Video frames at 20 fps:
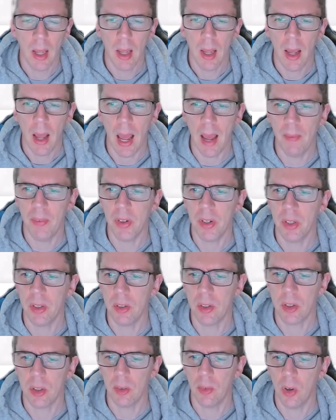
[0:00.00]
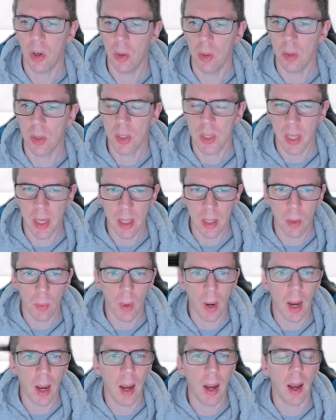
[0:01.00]
evidence of who you say you
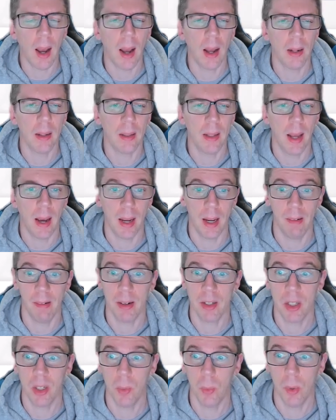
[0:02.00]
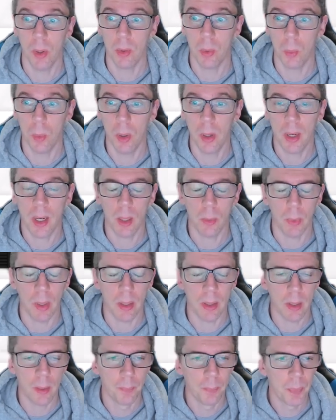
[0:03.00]
are and that you're actually worth working
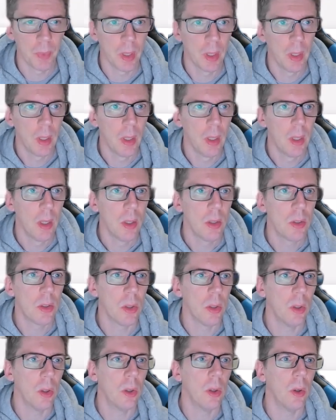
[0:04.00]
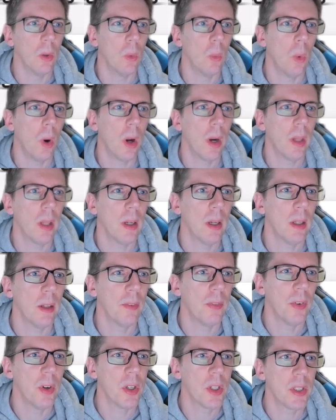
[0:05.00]
with. So one of the
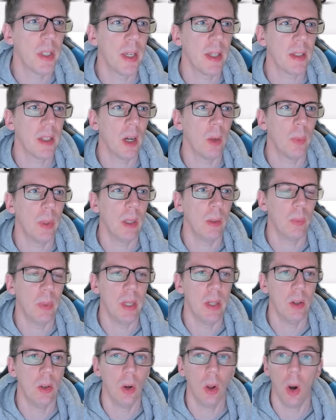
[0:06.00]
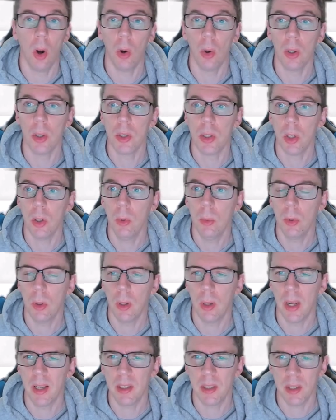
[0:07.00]
first things that we no longer do,
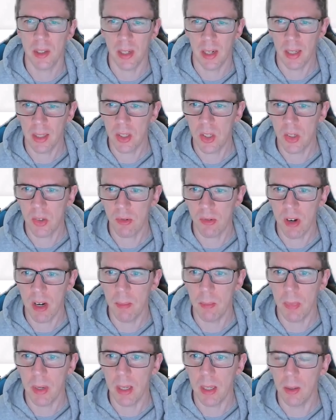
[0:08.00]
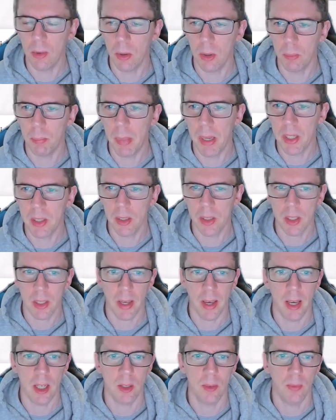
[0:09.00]
unless there's an extremely good business
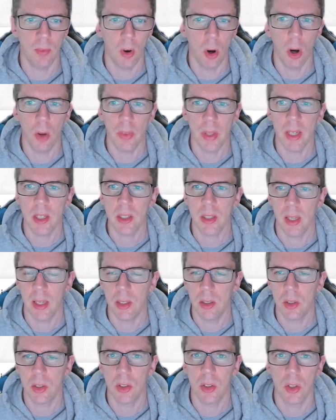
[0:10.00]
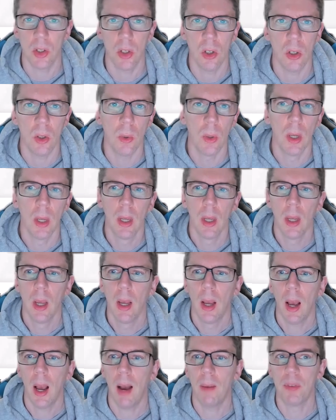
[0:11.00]
case for this, is to
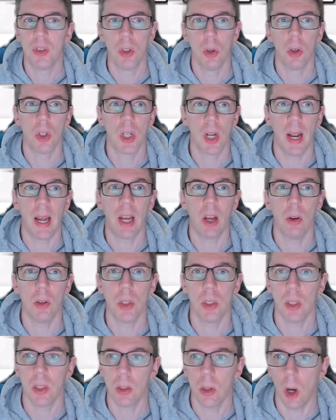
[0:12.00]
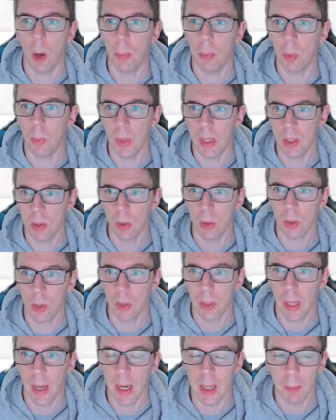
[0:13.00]
have social icons at the top. We don't do
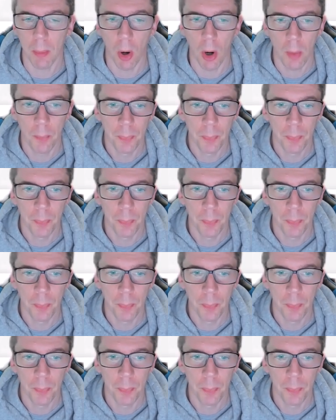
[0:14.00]
that anymore.